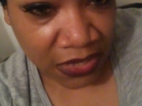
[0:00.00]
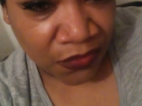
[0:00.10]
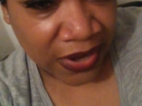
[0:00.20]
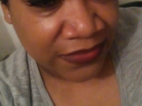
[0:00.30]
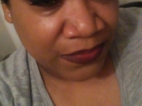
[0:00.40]

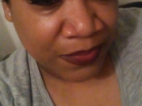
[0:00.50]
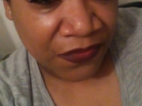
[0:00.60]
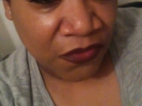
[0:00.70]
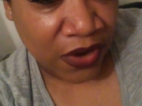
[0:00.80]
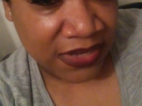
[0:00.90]
right
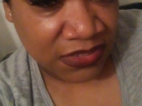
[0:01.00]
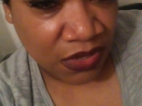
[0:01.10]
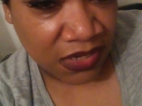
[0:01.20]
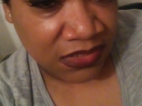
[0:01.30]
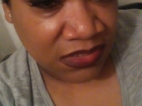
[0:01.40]
before I
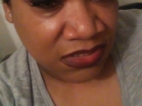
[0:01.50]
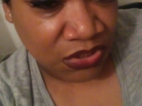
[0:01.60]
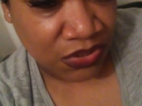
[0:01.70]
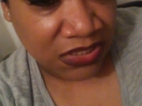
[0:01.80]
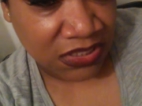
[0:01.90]
started to
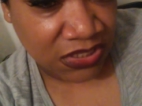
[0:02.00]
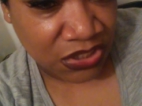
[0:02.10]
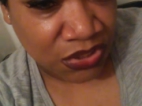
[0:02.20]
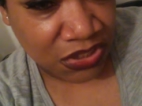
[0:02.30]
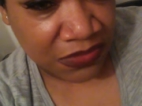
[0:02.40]
do this
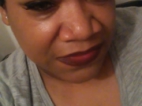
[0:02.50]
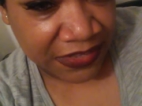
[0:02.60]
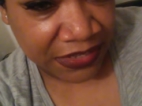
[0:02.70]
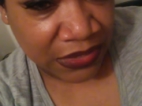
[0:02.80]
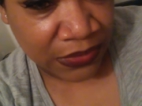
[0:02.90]
YouTube
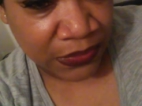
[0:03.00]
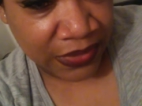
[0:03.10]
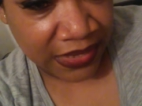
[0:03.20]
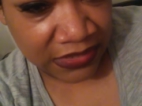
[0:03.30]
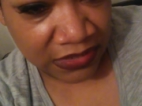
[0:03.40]
video
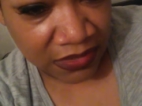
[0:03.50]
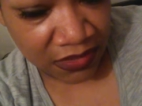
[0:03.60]
and